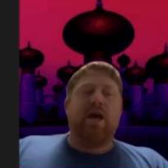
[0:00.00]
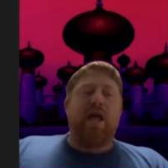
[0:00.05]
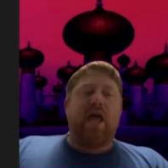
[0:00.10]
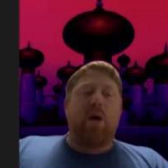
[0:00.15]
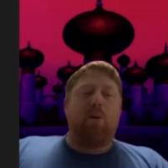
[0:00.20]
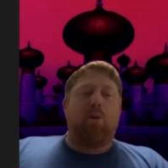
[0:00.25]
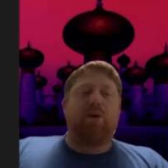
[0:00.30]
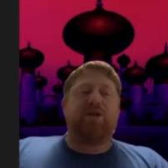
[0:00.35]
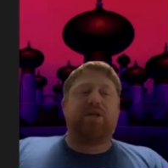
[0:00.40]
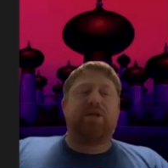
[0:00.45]

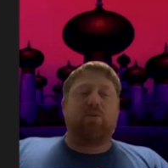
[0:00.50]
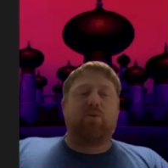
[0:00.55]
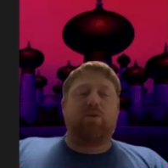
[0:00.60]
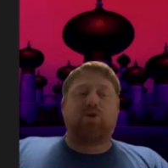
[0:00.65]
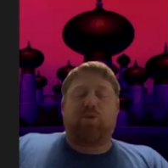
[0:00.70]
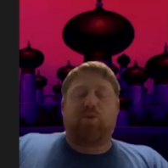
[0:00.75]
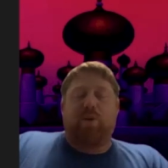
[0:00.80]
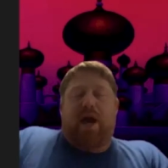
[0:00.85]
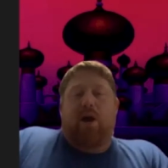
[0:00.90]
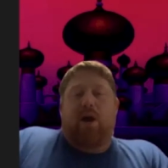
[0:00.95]
And what we did
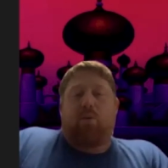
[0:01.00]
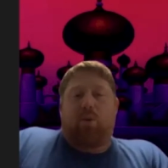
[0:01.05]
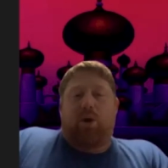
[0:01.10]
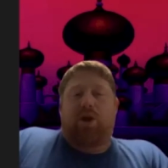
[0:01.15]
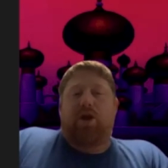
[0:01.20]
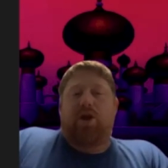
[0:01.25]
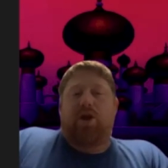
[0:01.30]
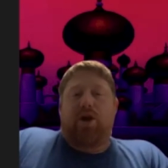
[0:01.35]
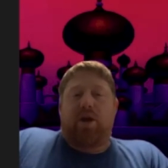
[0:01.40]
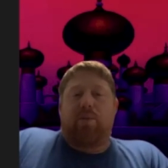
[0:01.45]
was we got
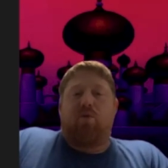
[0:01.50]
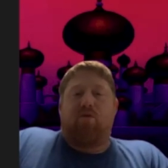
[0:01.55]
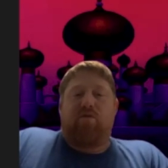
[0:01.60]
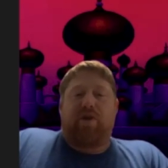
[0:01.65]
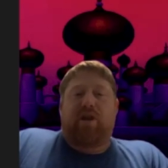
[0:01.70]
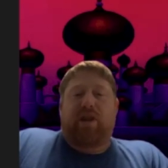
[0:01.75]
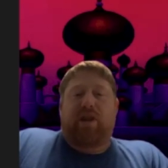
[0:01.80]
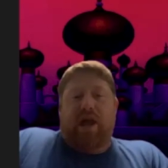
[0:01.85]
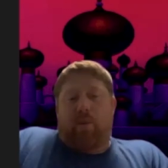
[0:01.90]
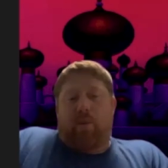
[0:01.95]
really good at
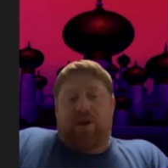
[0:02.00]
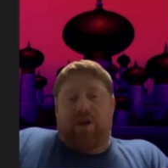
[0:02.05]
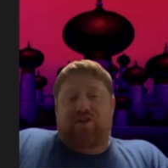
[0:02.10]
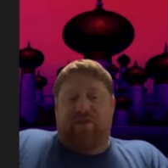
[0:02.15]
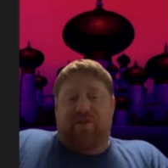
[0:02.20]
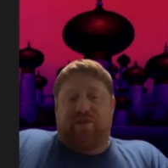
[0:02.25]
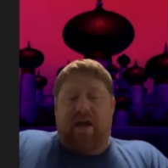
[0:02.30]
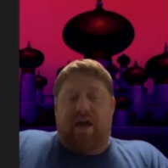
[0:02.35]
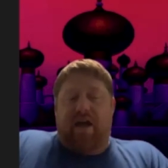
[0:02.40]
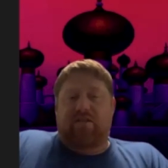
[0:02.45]
moving lightweights
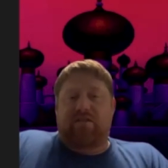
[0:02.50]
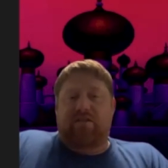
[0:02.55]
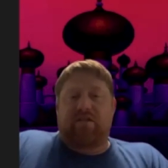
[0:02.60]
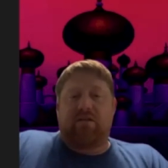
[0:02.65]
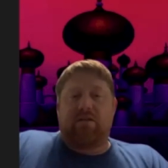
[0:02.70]
fast.